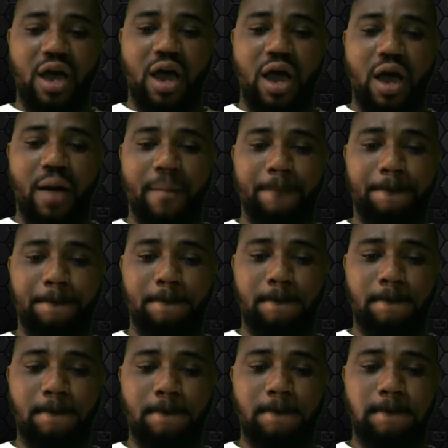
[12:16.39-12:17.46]

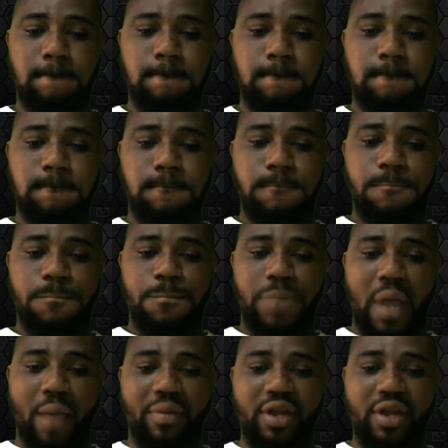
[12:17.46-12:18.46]
I